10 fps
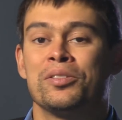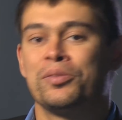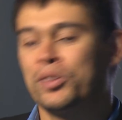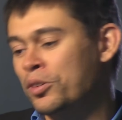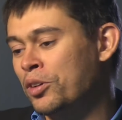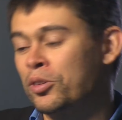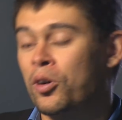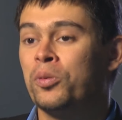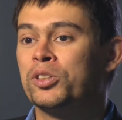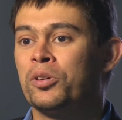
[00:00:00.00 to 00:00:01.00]
figuring out you're
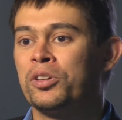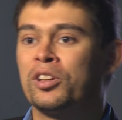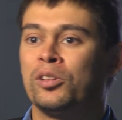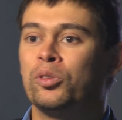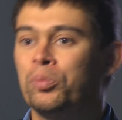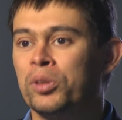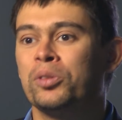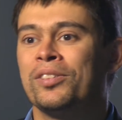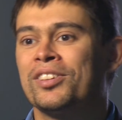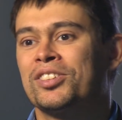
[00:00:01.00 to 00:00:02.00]
always going in a loop and
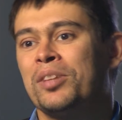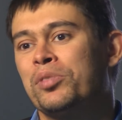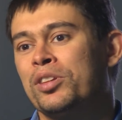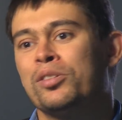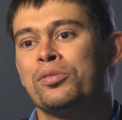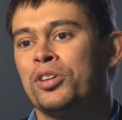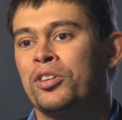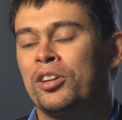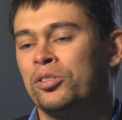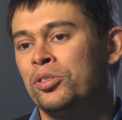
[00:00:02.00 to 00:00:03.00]
doing the same thing you
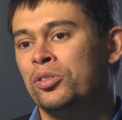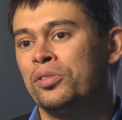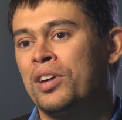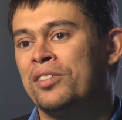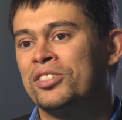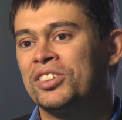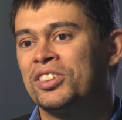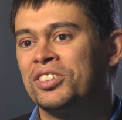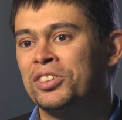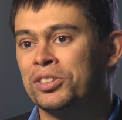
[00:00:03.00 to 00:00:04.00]
figured out to do 5 or
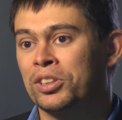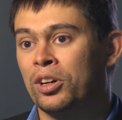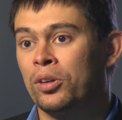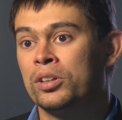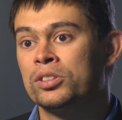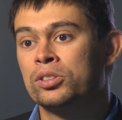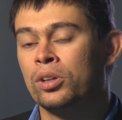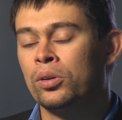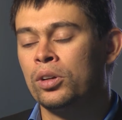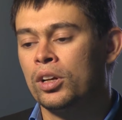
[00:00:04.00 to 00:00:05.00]
6 years ago. And
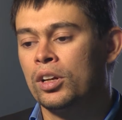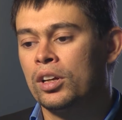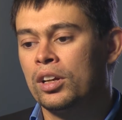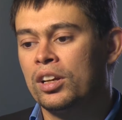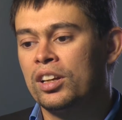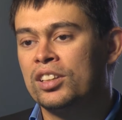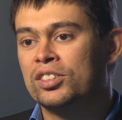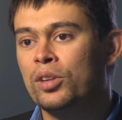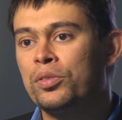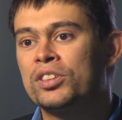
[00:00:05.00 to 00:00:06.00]
so
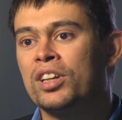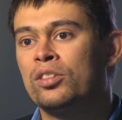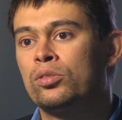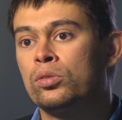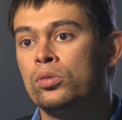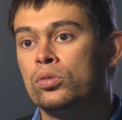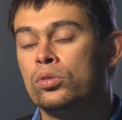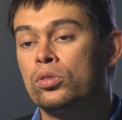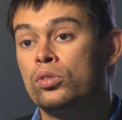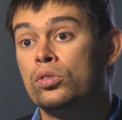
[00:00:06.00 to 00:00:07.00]
it's kind of exciting to
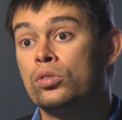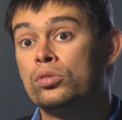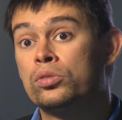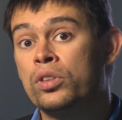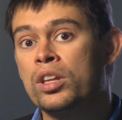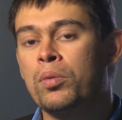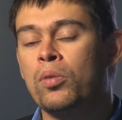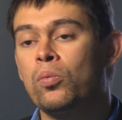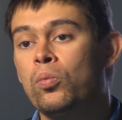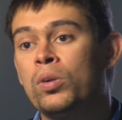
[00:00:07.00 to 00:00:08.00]
think
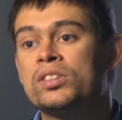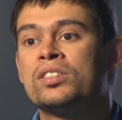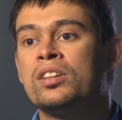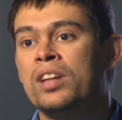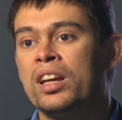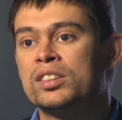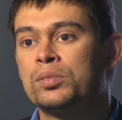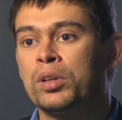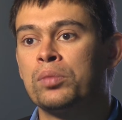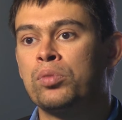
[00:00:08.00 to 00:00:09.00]
about what's the
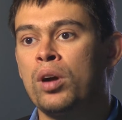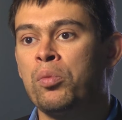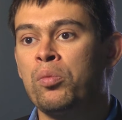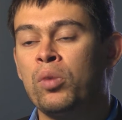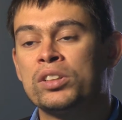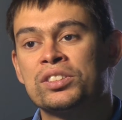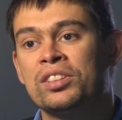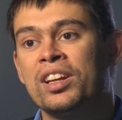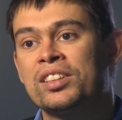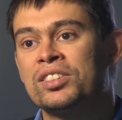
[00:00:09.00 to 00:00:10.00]
next big problem, what's
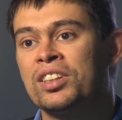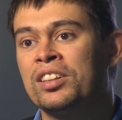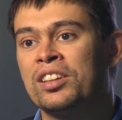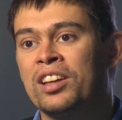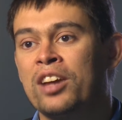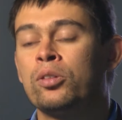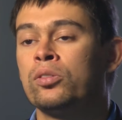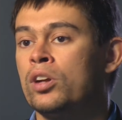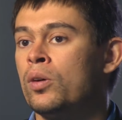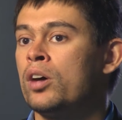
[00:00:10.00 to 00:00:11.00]
the next thing that I
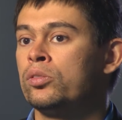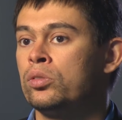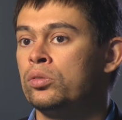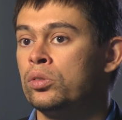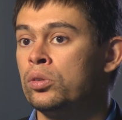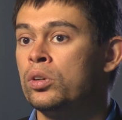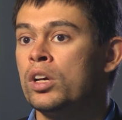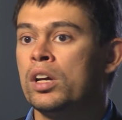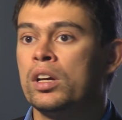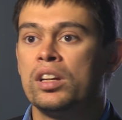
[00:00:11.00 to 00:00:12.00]
don't know how to do,
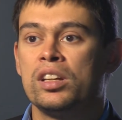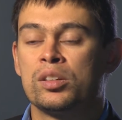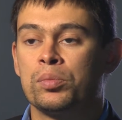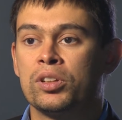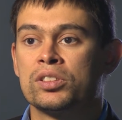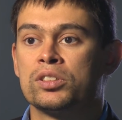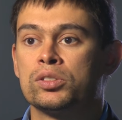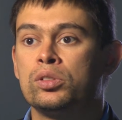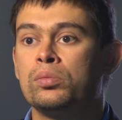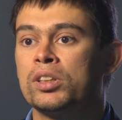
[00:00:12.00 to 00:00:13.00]
either because
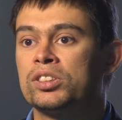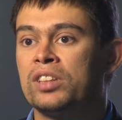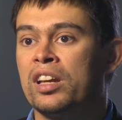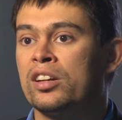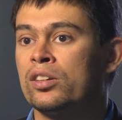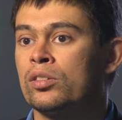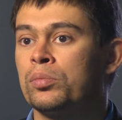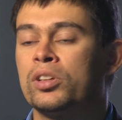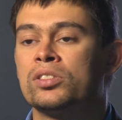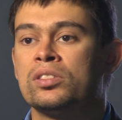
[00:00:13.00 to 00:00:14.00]
there's too much data or
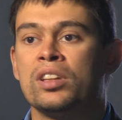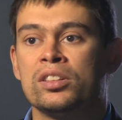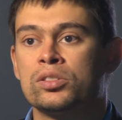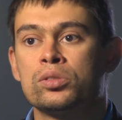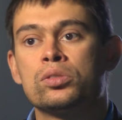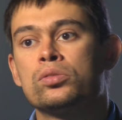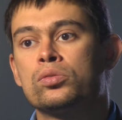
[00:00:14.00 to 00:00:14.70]
because the data is